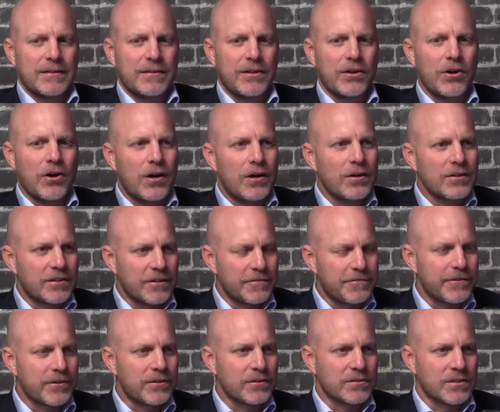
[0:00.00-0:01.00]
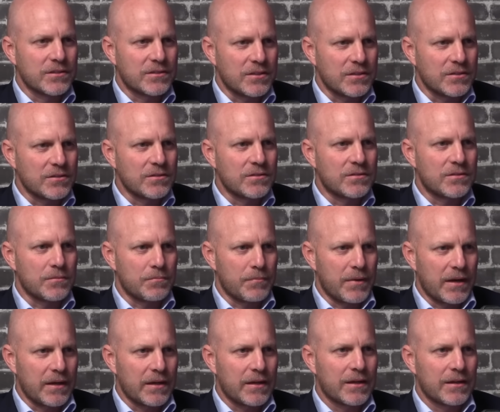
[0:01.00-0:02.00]
There are difficult decisions to
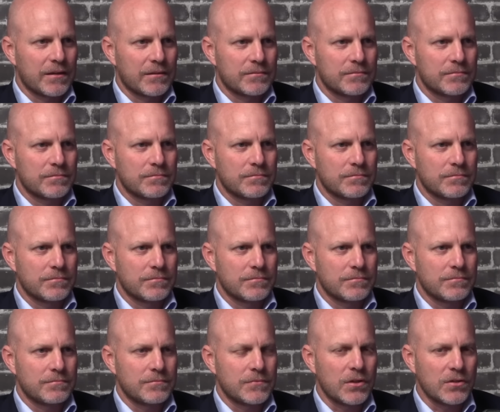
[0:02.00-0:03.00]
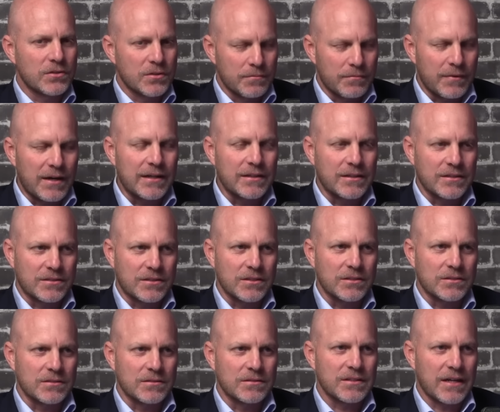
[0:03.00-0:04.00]
make. Those are my
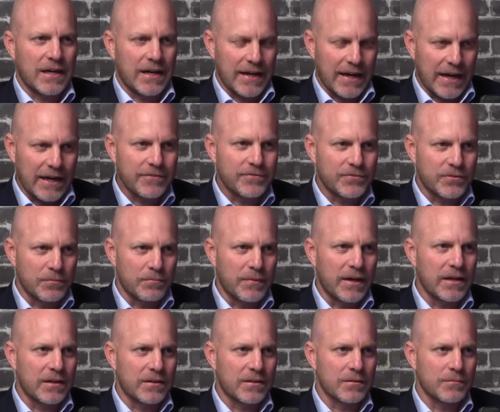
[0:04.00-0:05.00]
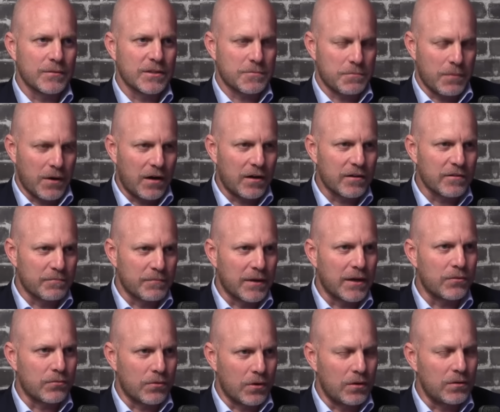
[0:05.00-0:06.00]
decisions. I have to make them. It's part of
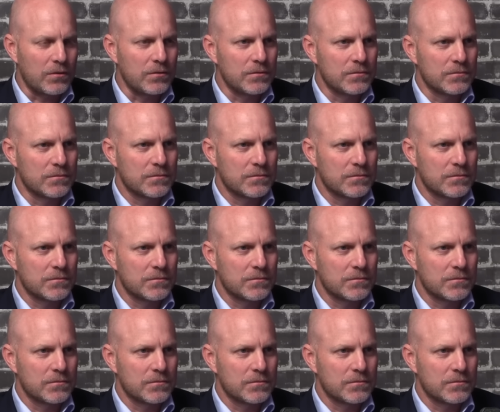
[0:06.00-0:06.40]
my role.